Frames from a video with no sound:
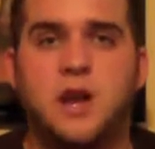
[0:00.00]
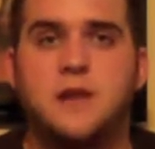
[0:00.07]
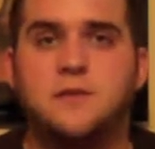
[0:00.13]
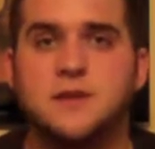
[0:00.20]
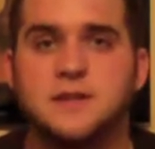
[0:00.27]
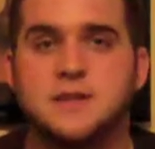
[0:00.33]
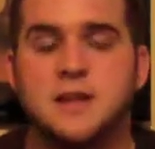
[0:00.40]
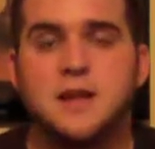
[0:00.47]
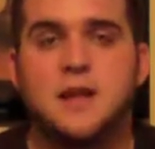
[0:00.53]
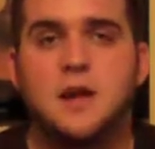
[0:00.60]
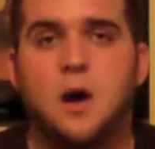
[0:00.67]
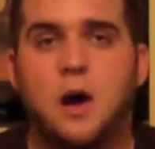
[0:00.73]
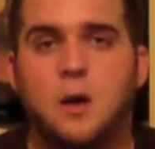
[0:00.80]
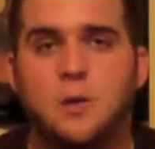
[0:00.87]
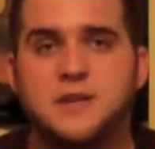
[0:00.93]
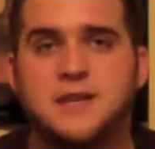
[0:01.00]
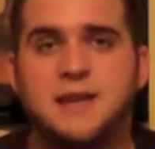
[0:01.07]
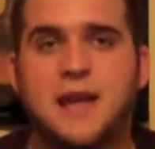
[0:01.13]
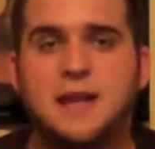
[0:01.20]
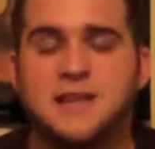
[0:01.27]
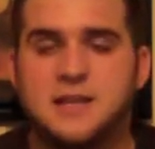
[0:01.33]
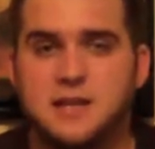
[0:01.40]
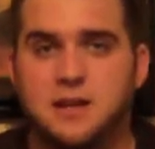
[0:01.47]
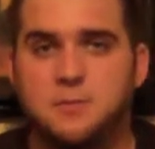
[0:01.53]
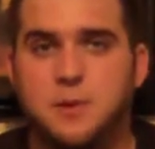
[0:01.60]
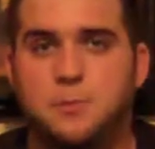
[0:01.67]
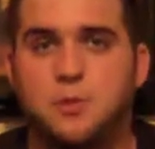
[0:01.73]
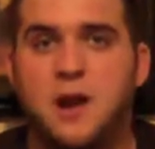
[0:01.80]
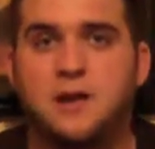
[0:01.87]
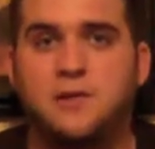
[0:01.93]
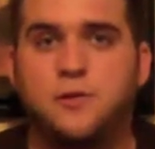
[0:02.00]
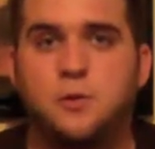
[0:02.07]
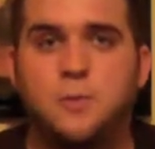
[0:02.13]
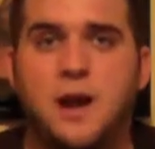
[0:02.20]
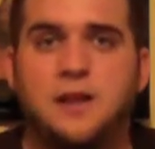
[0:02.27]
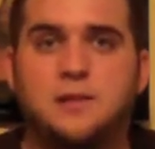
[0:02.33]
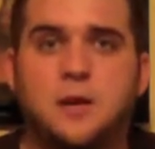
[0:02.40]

Ravens. Once again, this is going to be brought to you by